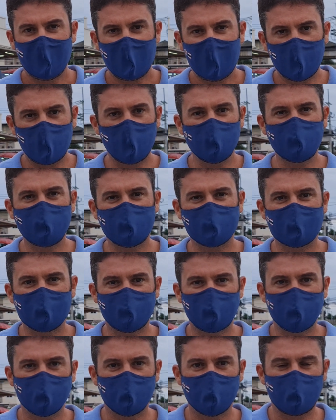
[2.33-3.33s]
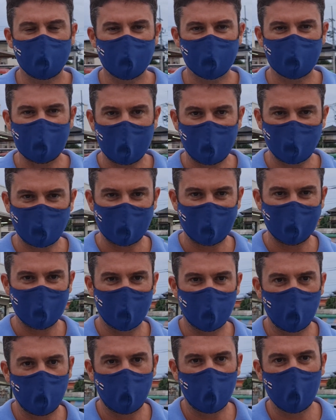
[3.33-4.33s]
I wanted to give you a bit of an
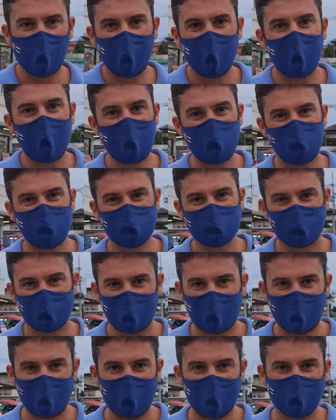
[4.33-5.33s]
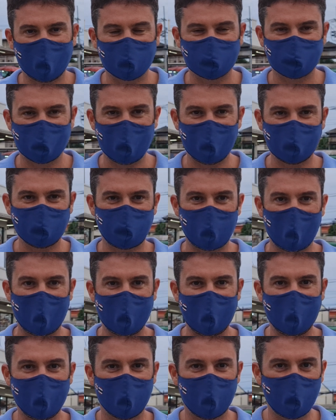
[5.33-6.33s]
update on what life is like as an
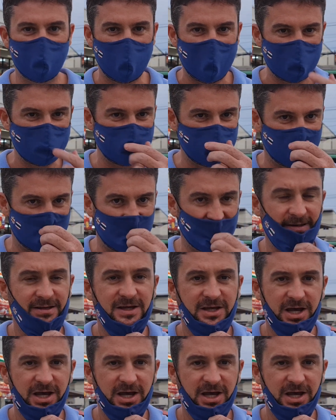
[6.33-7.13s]
expat here in Pattaya.